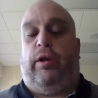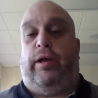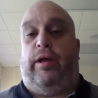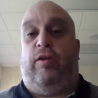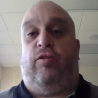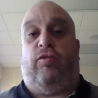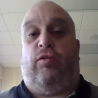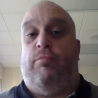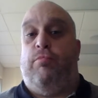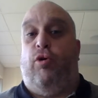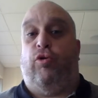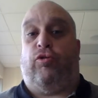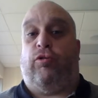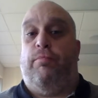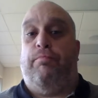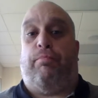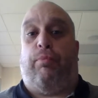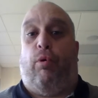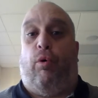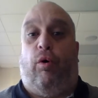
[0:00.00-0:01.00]
is the most
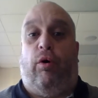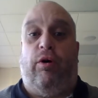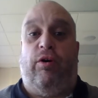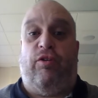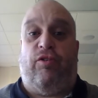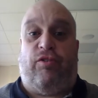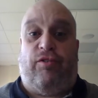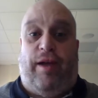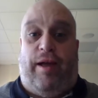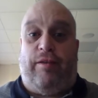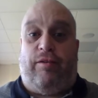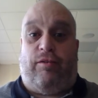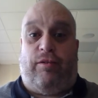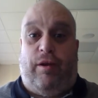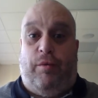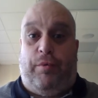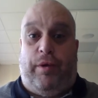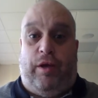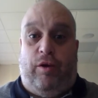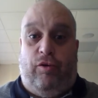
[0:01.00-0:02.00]
important sense
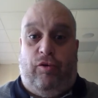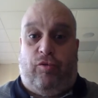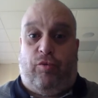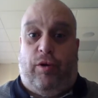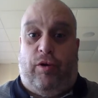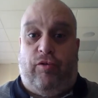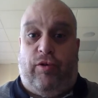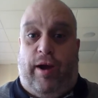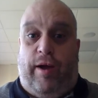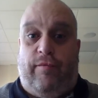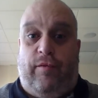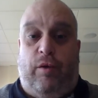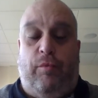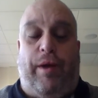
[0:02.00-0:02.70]
that we use while driving.